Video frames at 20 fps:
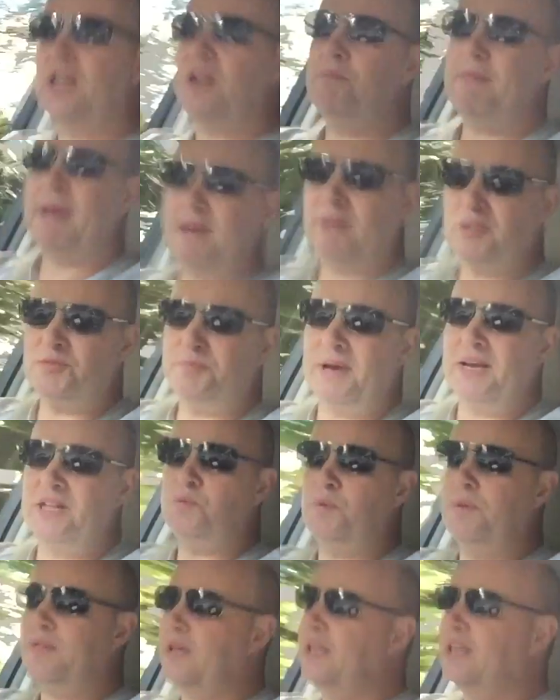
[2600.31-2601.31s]
get a mouse mat
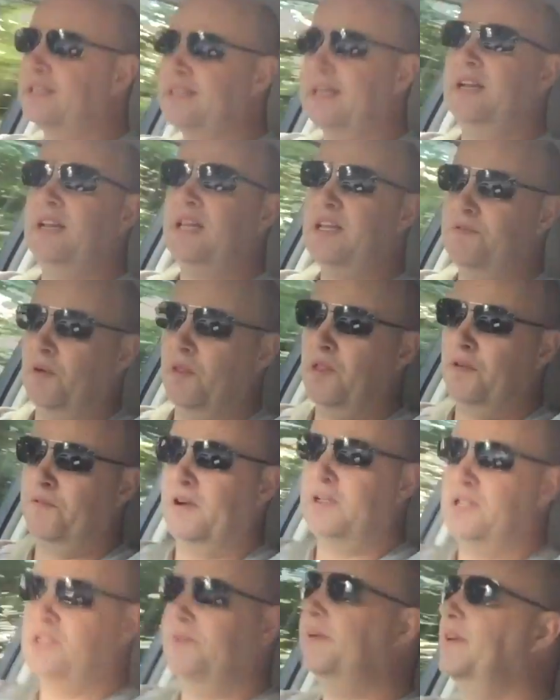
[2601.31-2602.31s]
with a Nissan LEAF on the front